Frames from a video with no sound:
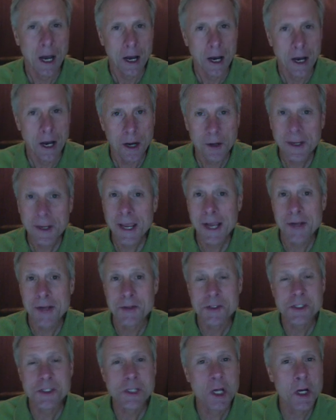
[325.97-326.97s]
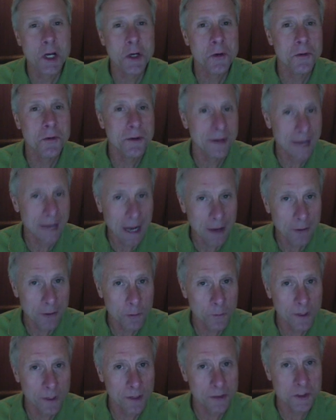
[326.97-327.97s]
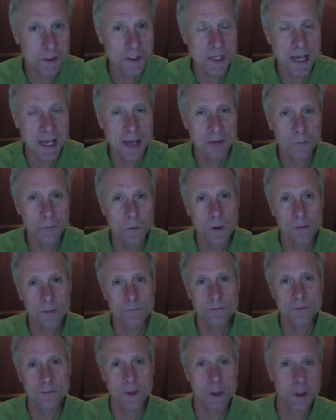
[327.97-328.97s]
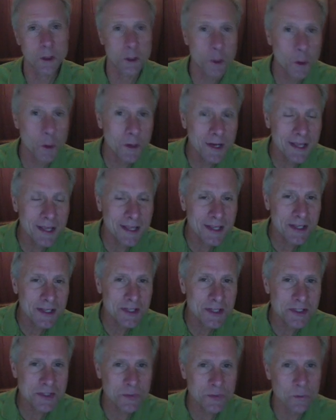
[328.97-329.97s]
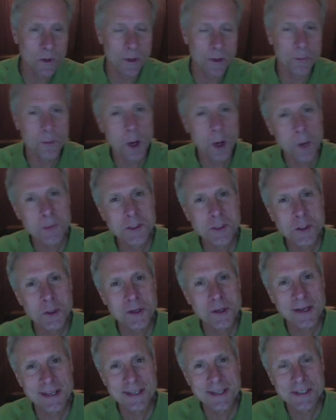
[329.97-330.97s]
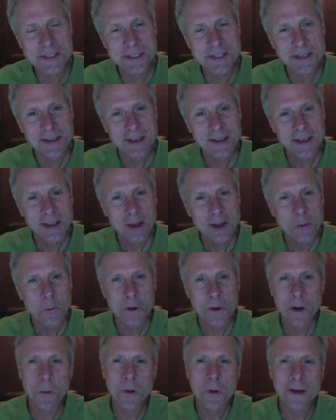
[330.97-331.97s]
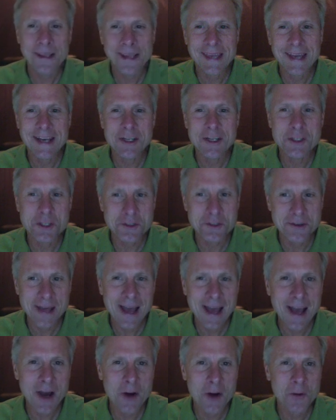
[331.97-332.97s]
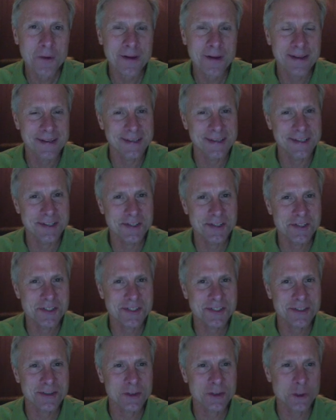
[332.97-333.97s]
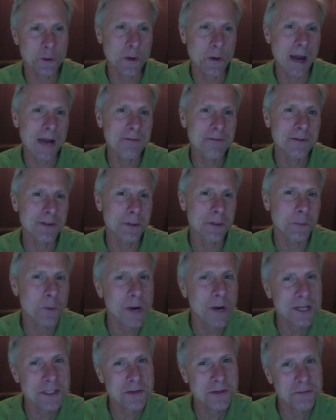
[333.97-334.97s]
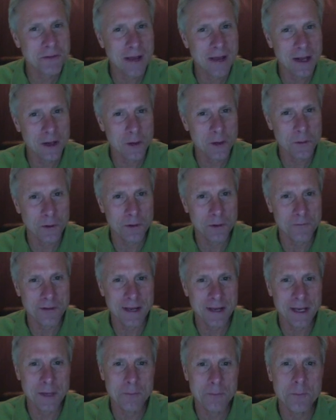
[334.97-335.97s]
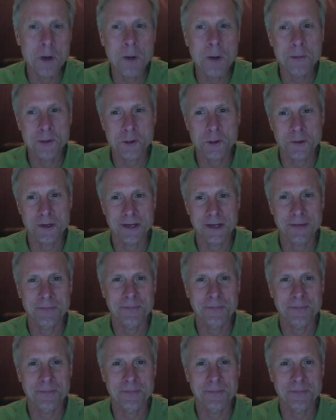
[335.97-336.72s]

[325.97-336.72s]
Okay, so now that we understand what an annuity is and what a perpetuity is, what I want to get into now is deriving the present value of a perpetuity.